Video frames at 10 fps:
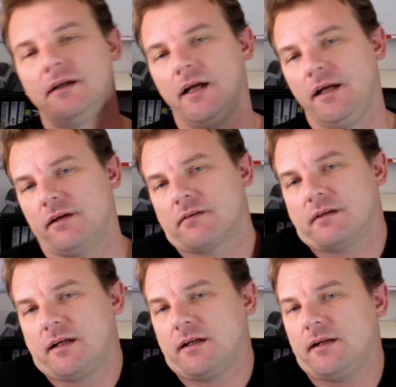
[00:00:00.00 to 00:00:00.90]
you're
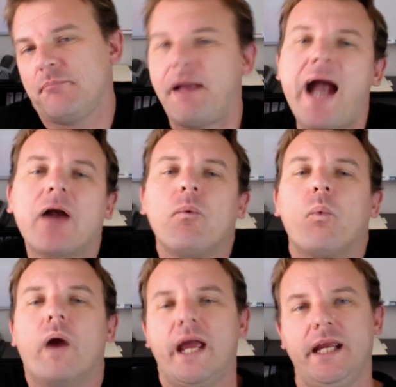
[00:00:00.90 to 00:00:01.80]
going to back
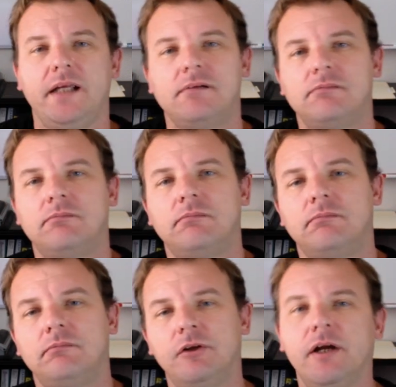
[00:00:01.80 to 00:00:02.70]
away.
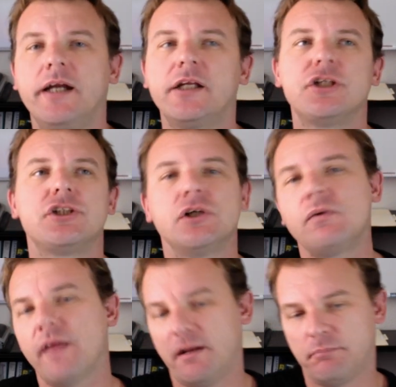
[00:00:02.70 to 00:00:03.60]
You're not going to show
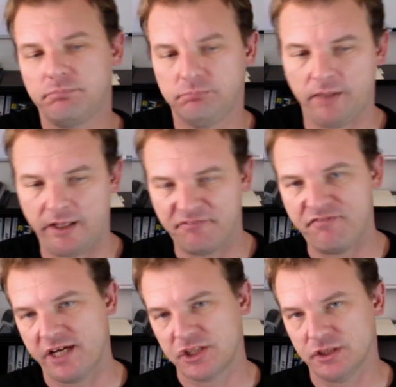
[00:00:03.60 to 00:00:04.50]
that
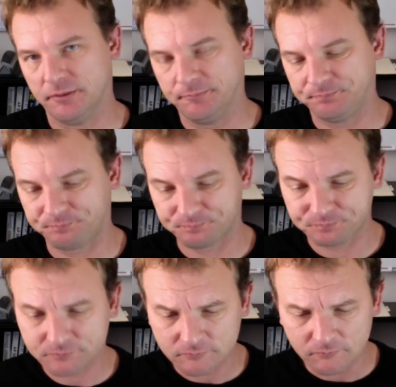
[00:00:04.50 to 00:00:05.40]
affection.
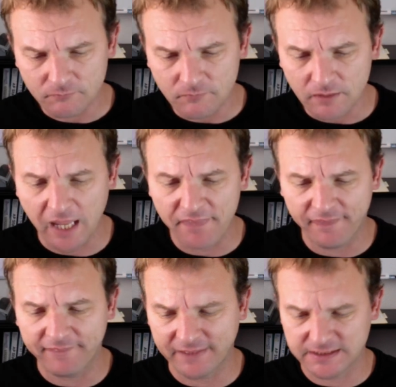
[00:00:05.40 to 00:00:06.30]
I
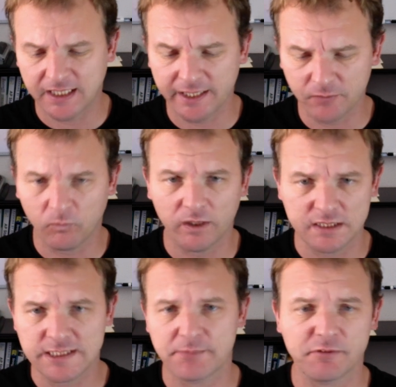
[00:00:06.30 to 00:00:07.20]
think that's kind of what
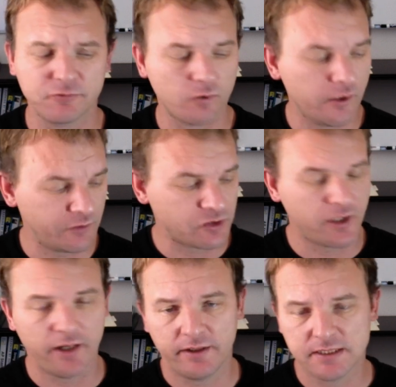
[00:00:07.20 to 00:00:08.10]
Sigmund Freud was
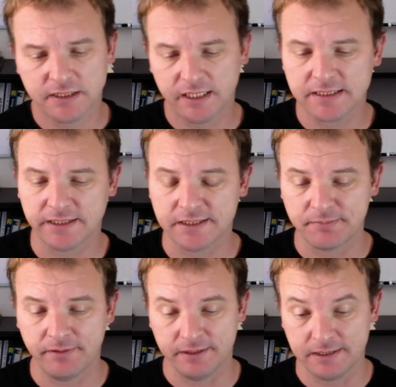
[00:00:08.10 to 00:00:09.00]
trying to discuss
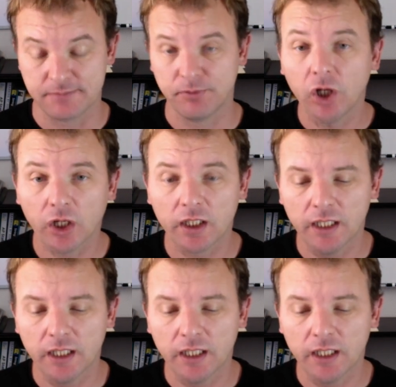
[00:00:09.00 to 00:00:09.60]
in this book,